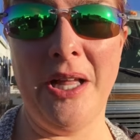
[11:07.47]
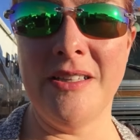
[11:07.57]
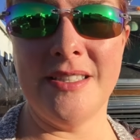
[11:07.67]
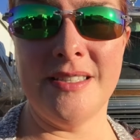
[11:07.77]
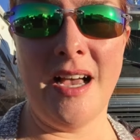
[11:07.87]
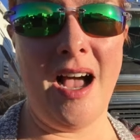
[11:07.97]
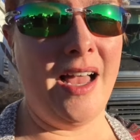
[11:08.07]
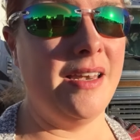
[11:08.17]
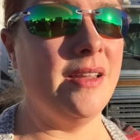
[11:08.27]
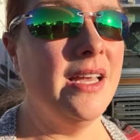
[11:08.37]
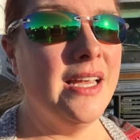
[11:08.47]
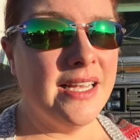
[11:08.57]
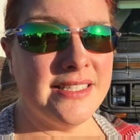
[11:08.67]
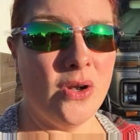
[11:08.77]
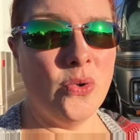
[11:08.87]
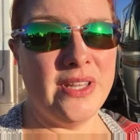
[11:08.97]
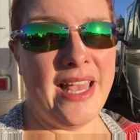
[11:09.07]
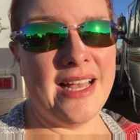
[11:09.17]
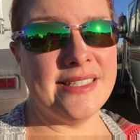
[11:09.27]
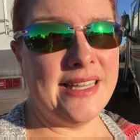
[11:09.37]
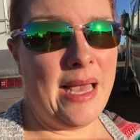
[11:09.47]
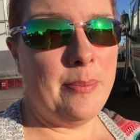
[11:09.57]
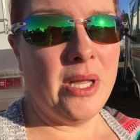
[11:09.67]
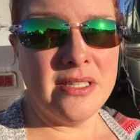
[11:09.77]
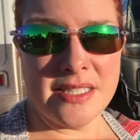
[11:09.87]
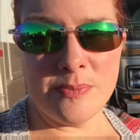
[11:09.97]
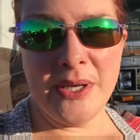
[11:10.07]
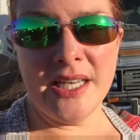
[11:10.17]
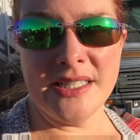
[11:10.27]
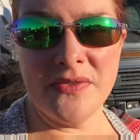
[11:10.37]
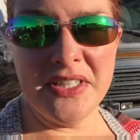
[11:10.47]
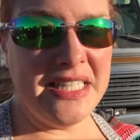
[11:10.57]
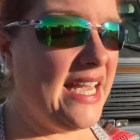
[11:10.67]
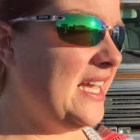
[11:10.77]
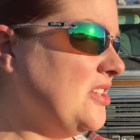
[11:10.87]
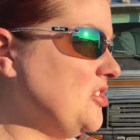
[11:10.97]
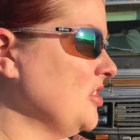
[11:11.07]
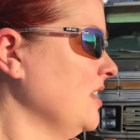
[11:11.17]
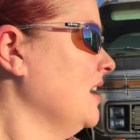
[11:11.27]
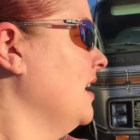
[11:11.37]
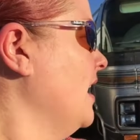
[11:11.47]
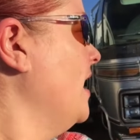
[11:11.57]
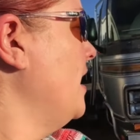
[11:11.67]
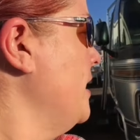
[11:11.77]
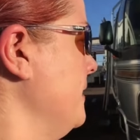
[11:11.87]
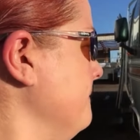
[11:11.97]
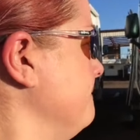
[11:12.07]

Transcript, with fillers: belts on, because it only has lap belts because of its age. Um,